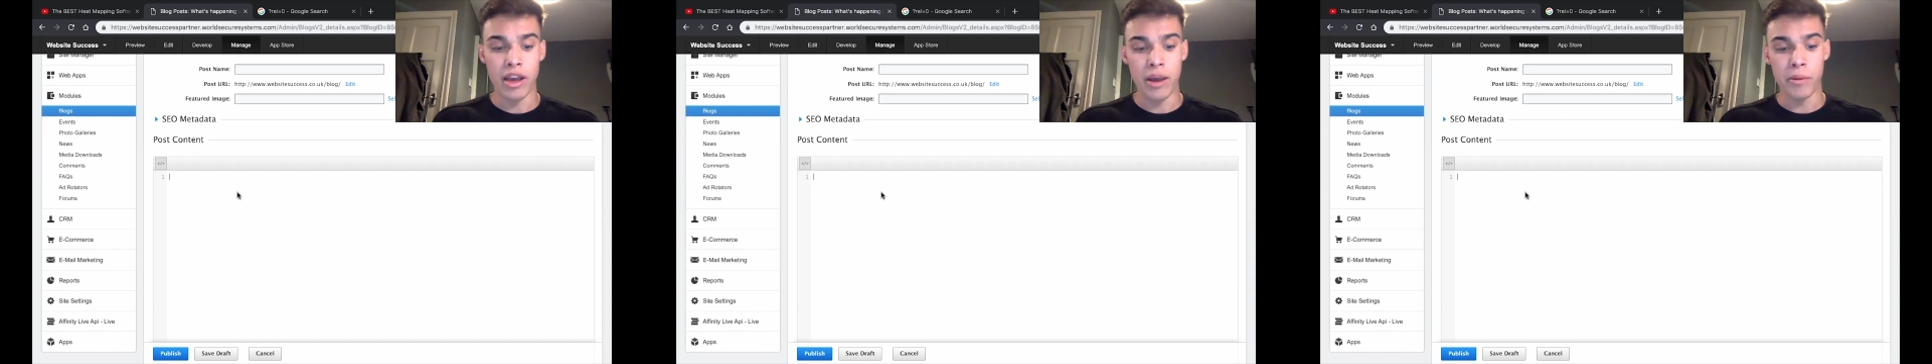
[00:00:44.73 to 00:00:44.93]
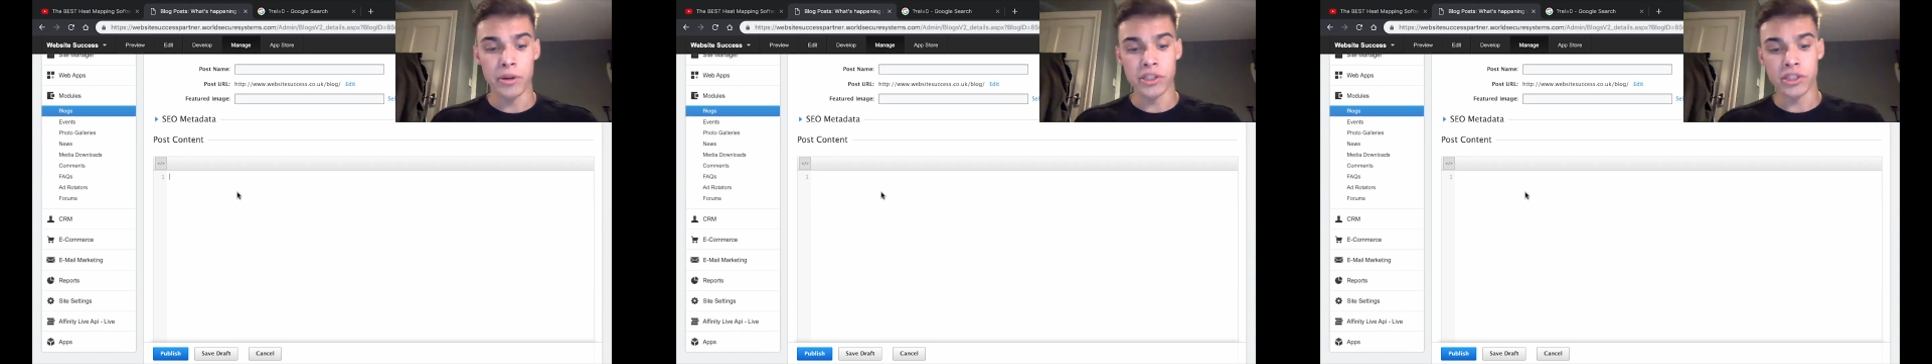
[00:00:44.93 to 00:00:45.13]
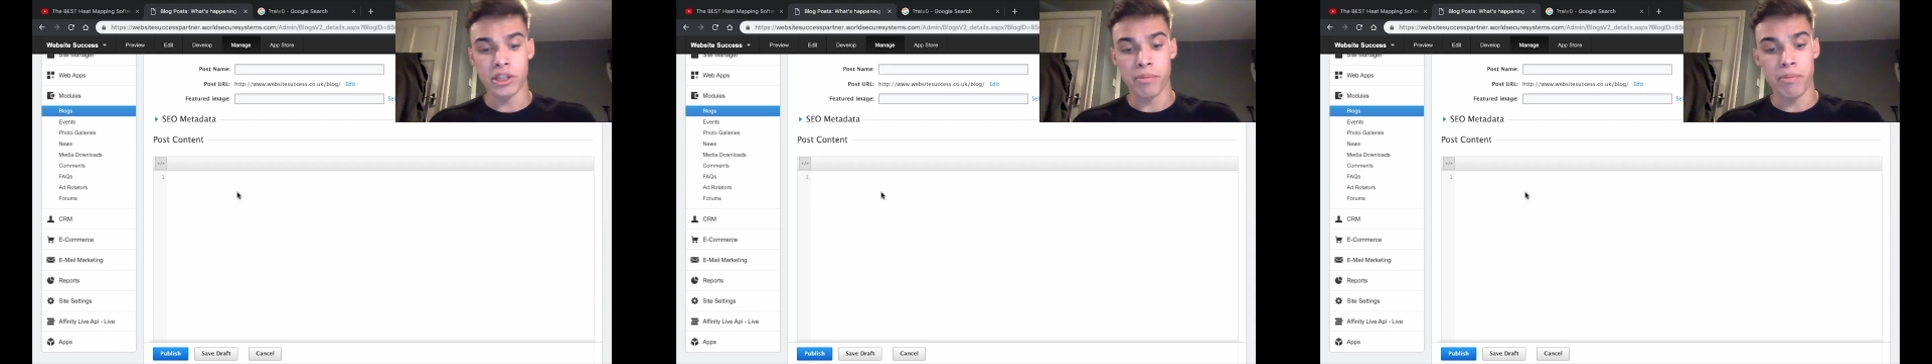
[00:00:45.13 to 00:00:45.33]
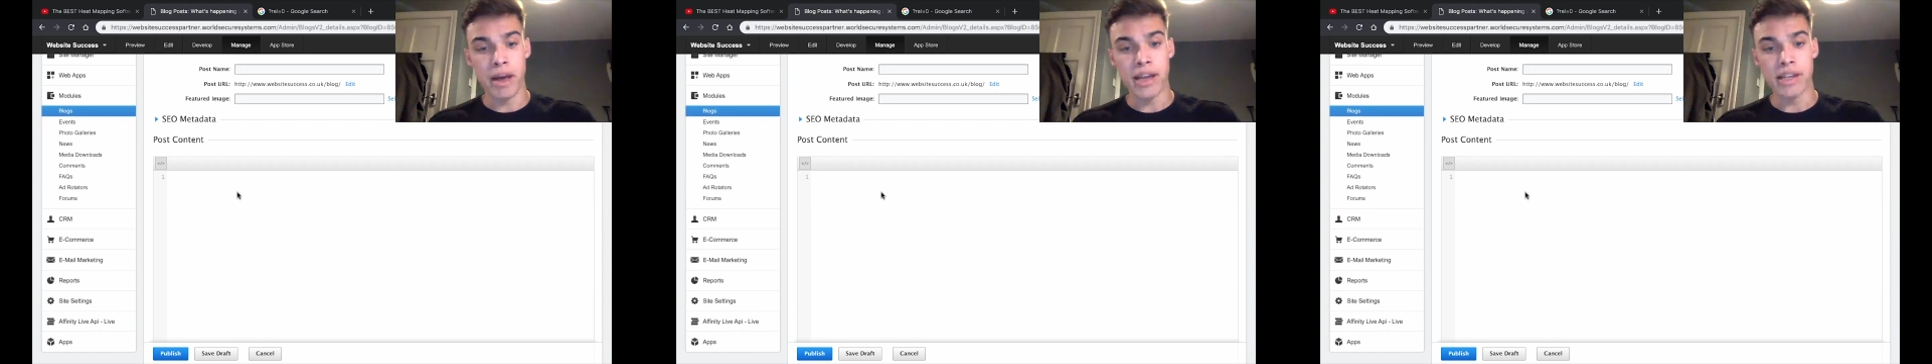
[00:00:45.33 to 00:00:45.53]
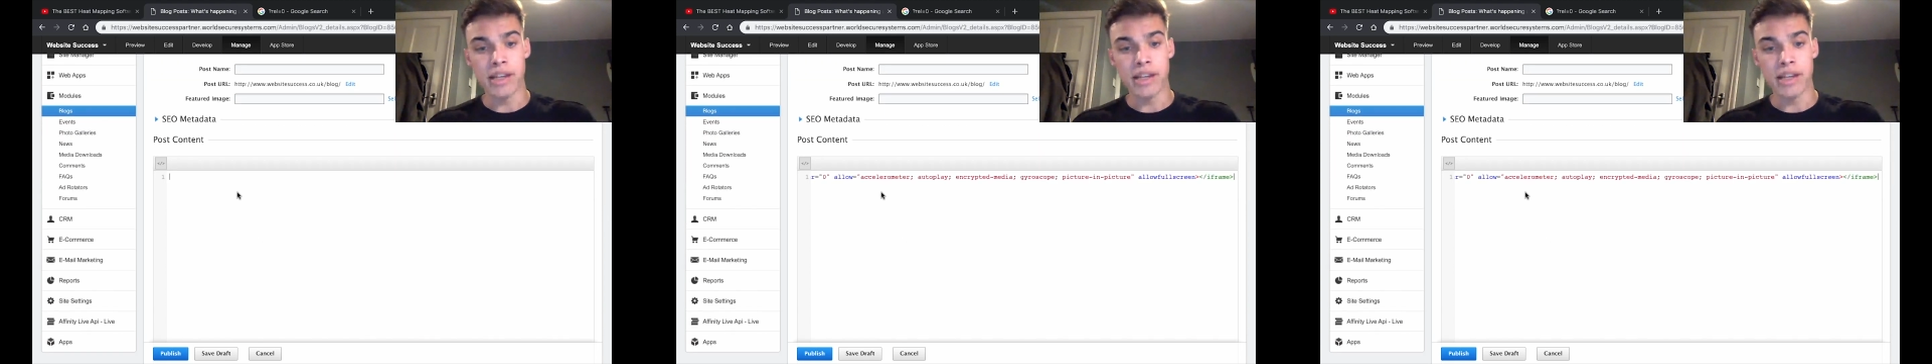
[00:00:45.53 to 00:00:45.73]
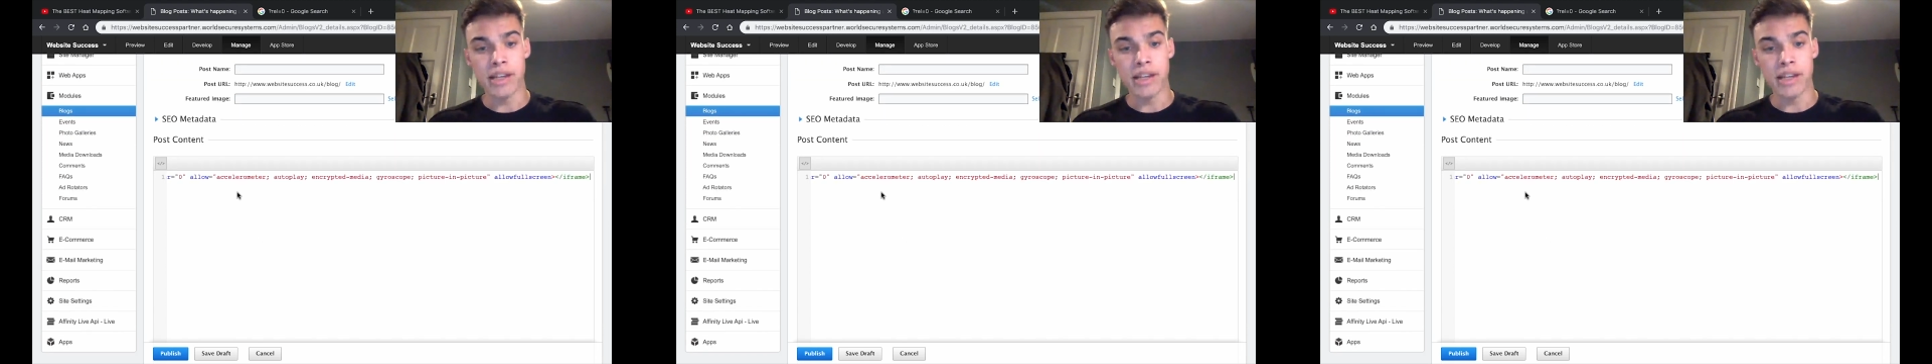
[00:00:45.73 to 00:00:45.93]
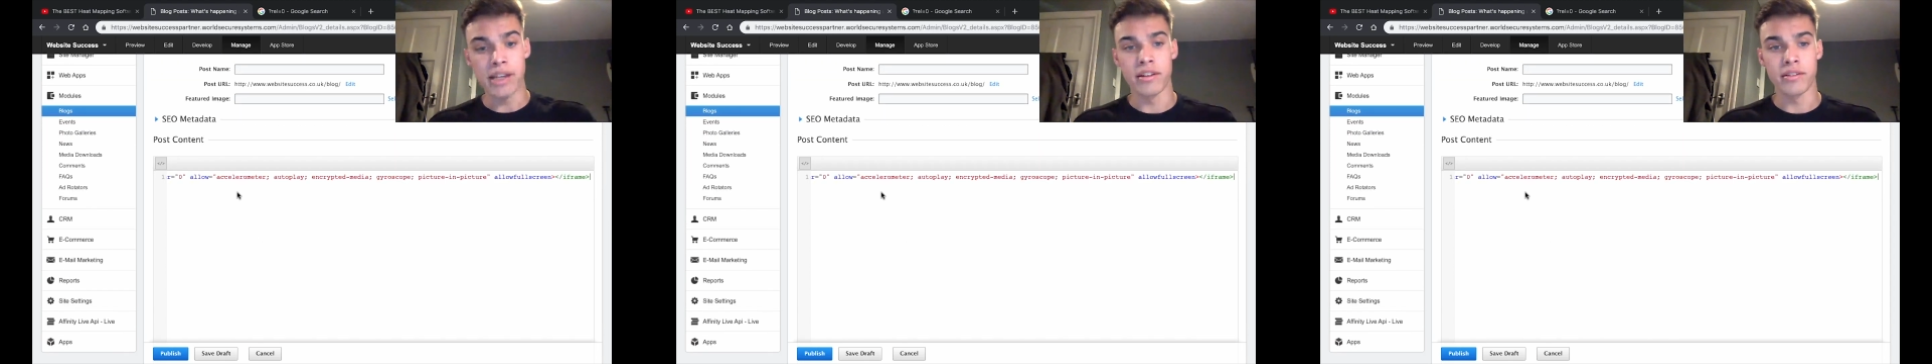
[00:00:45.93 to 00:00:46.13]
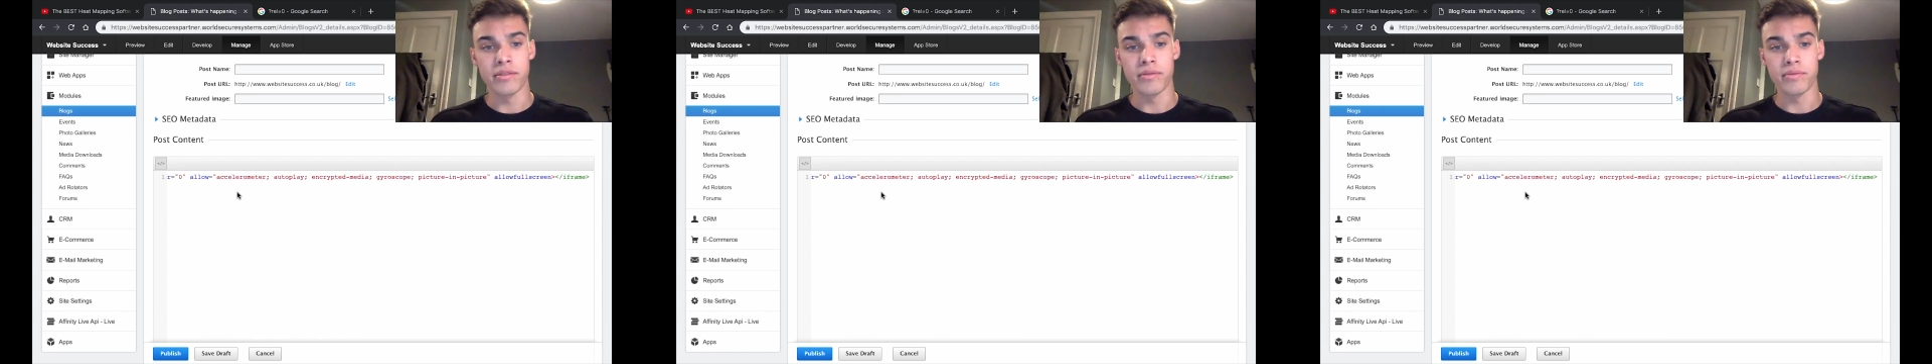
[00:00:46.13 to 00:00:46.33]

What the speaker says: here, we're just going to paste that in,